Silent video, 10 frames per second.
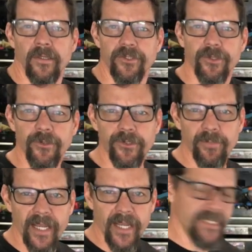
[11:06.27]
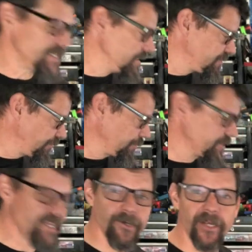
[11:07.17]
So those are my ideas for the
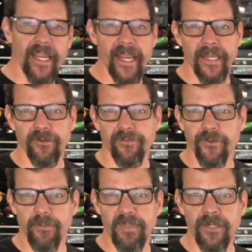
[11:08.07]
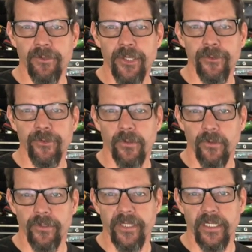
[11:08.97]
tailgate handle for the Beetle Ute
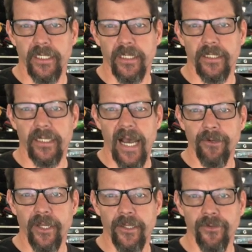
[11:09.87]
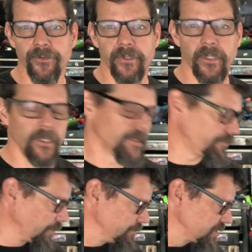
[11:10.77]
or the Audi Ute
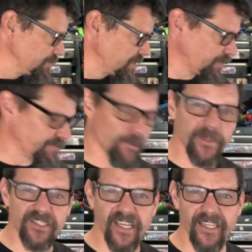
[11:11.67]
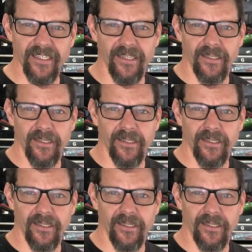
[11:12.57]
from Smyth Performance Kit.